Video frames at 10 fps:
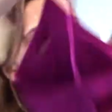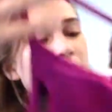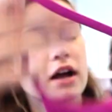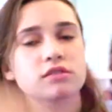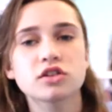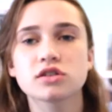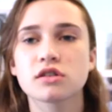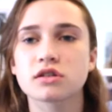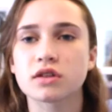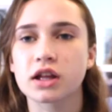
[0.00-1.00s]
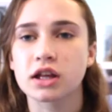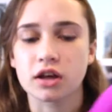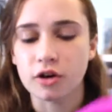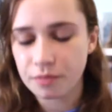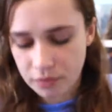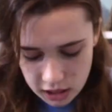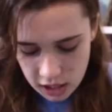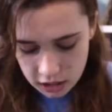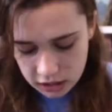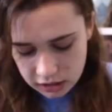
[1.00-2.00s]
your back, so it just looks really cute. And
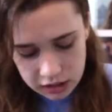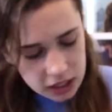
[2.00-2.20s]
then the